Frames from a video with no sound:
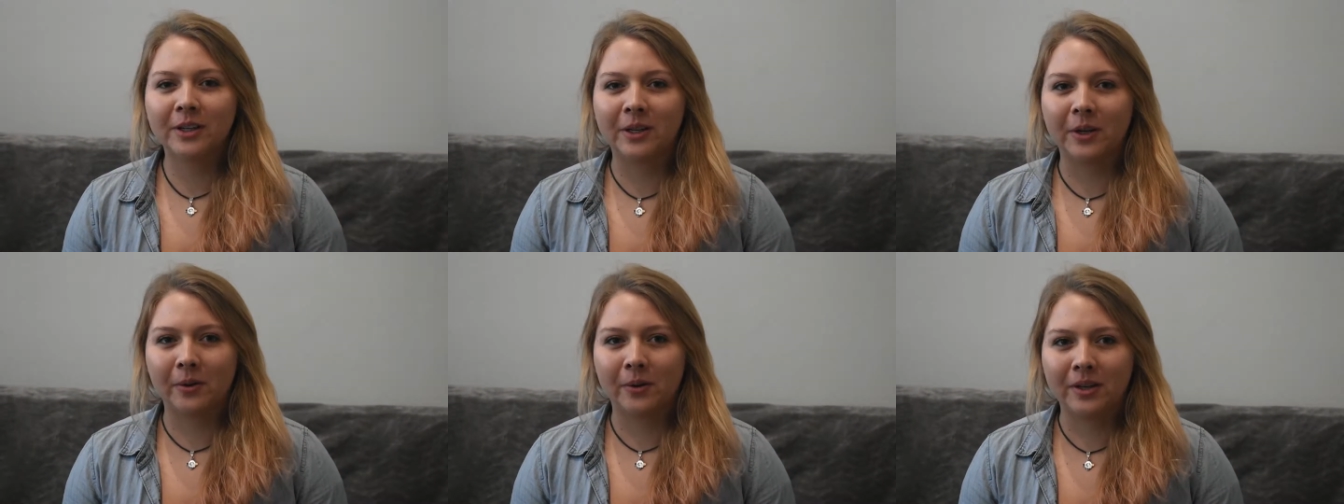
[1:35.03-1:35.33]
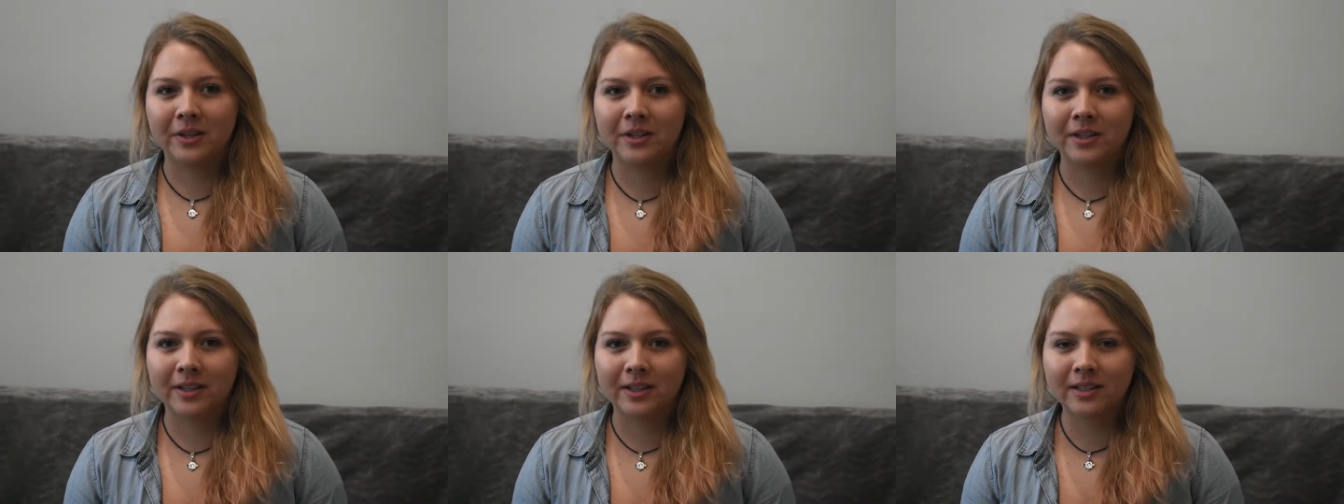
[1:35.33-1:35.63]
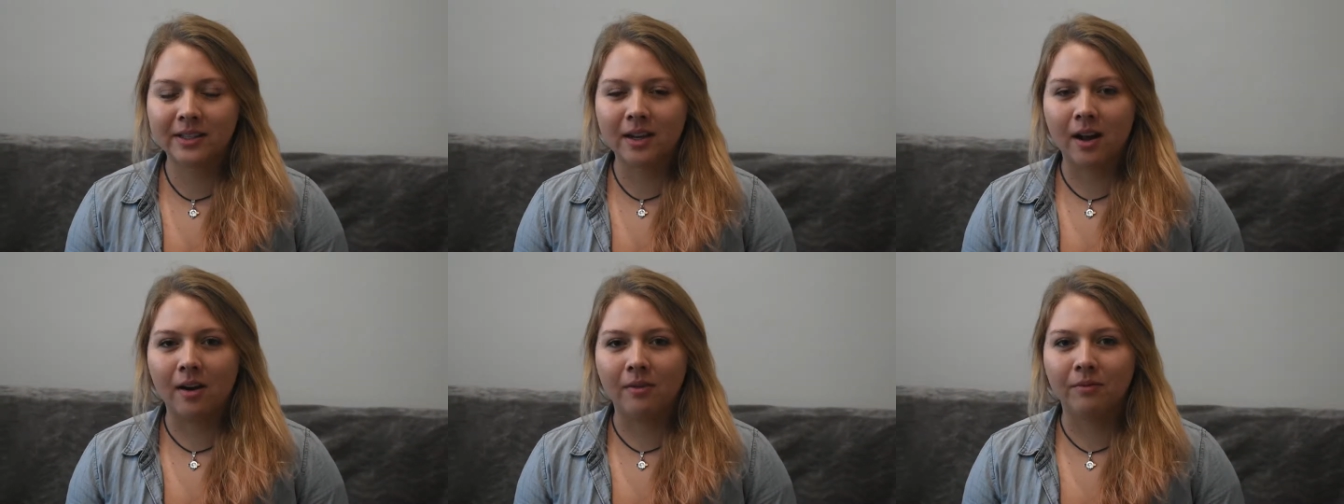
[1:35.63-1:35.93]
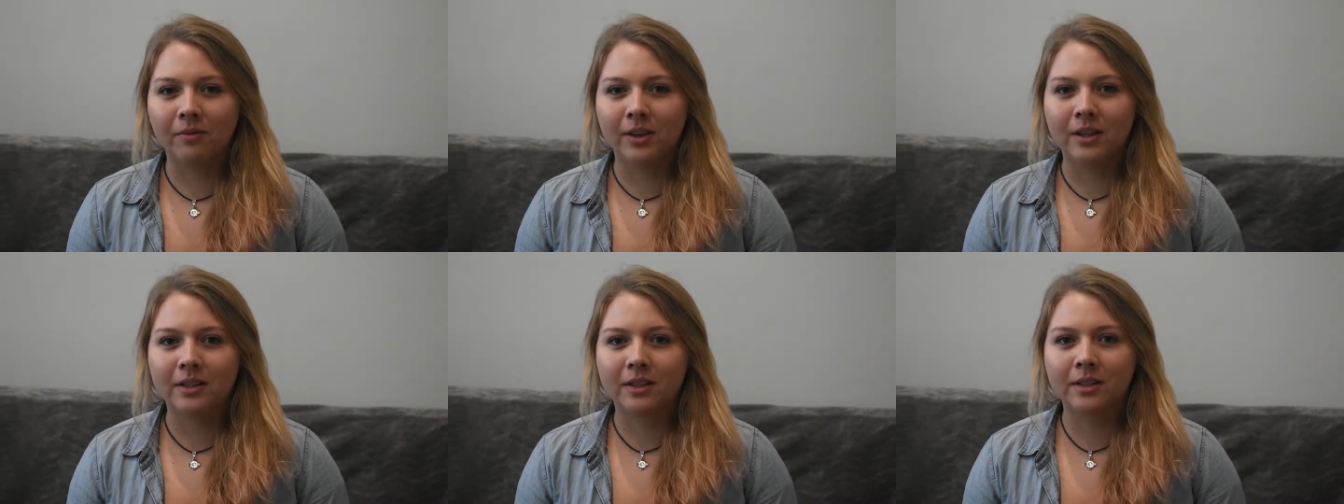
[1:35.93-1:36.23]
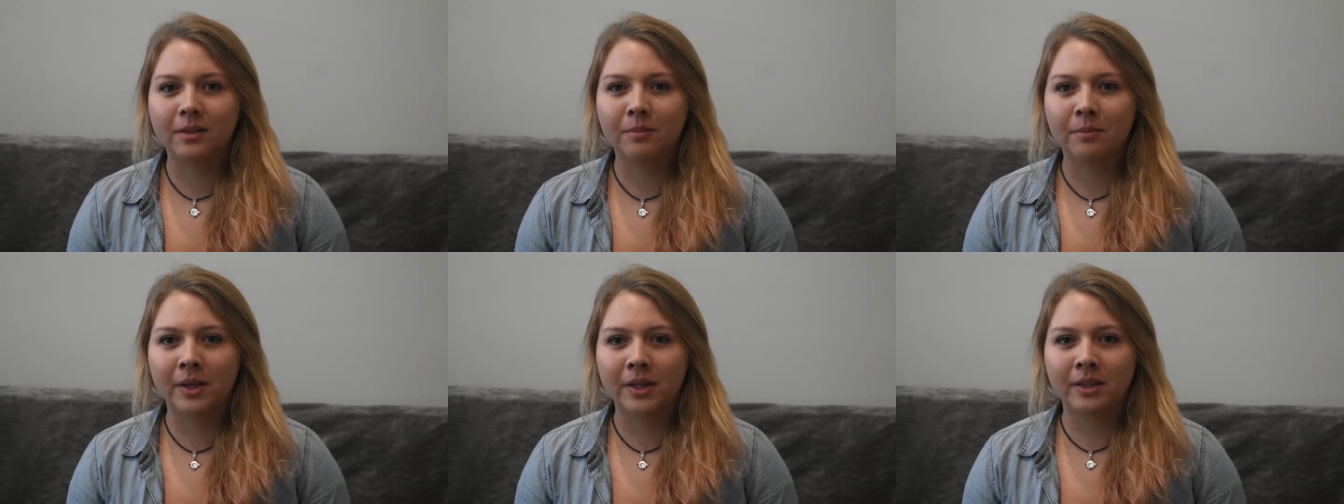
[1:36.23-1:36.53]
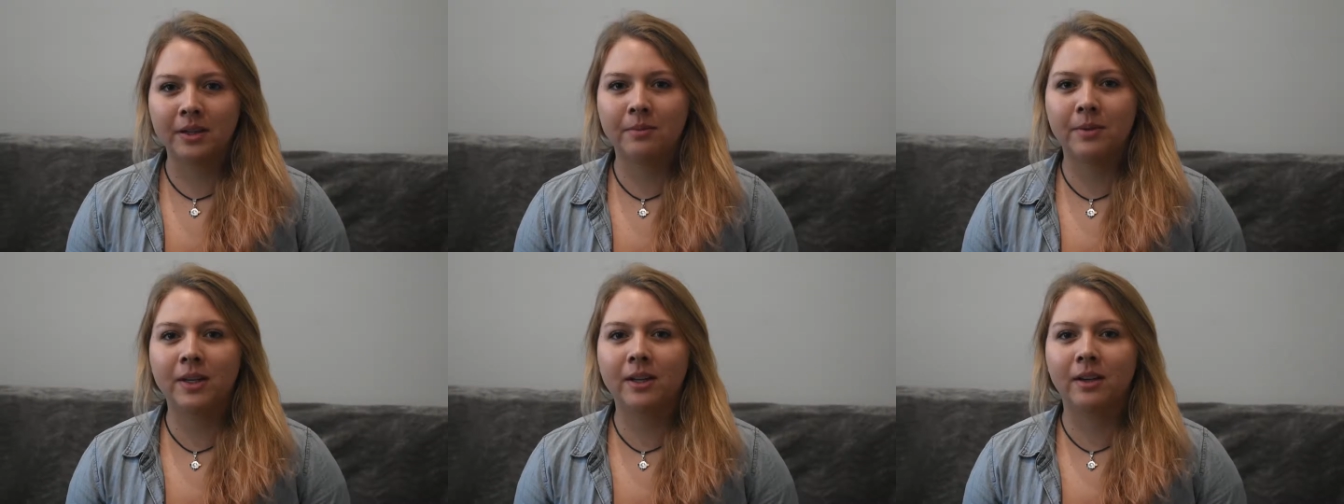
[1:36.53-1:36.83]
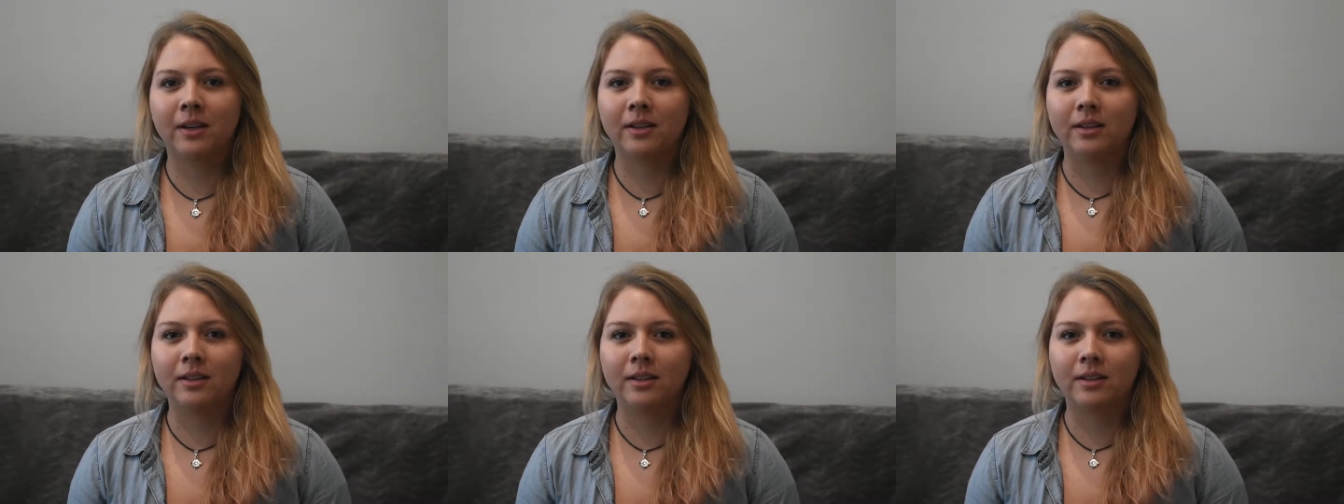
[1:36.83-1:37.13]
in going to this conference mainly
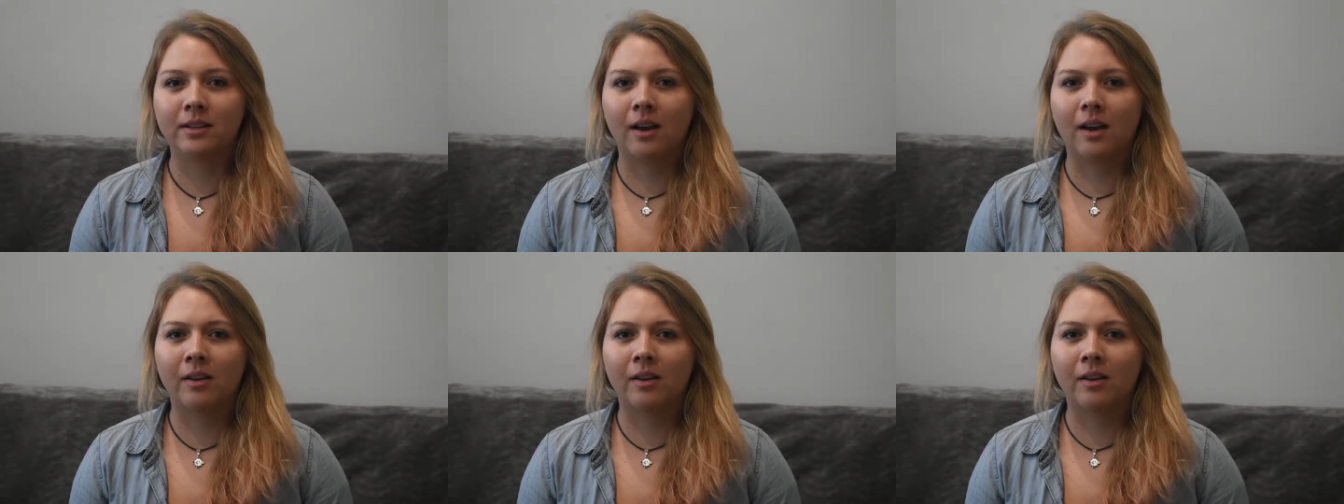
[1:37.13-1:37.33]
because